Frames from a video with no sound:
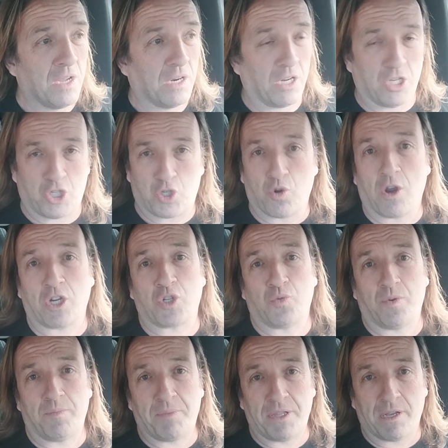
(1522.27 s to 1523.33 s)
construction
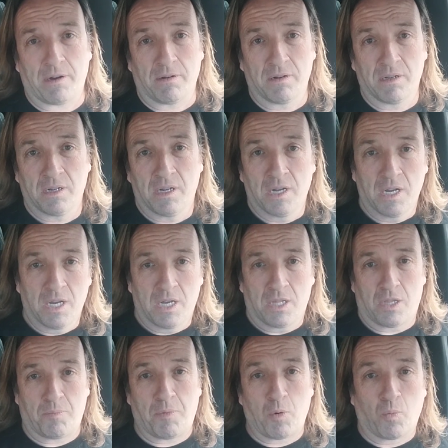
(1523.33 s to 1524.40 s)
would be there.
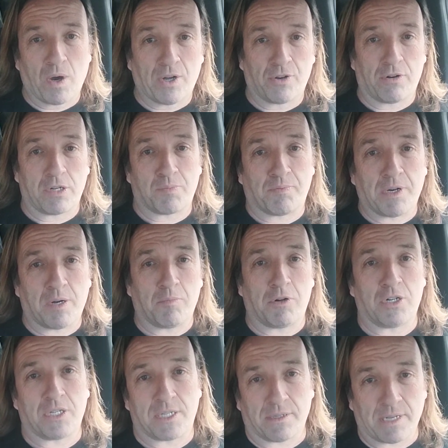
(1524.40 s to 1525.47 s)
There'd be welders,
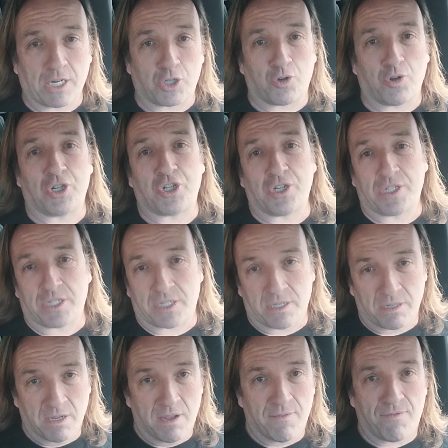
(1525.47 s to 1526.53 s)
plumbers, electricians,
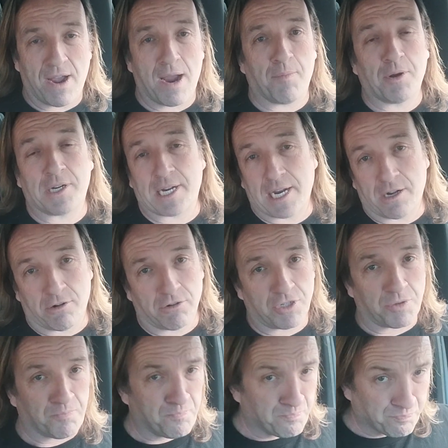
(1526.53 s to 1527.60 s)
fabricators,